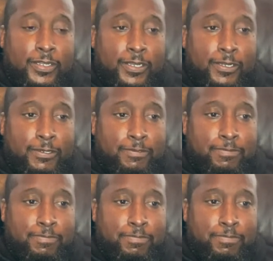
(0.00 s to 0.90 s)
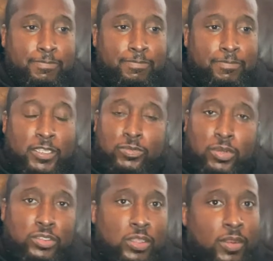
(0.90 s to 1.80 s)
Uh,
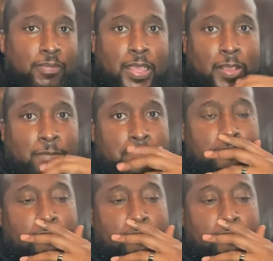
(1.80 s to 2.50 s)
that's what it's all about.